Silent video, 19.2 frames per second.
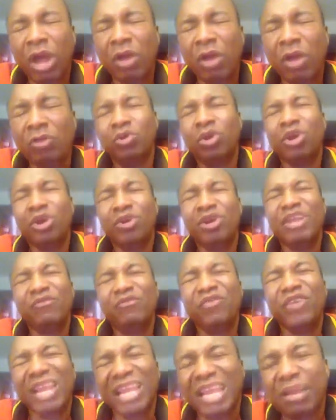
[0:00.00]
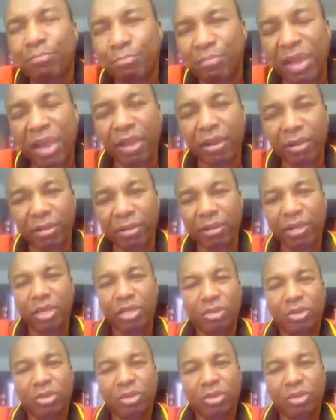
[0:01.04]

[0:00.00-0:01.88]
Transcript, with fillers: how to reveal him better.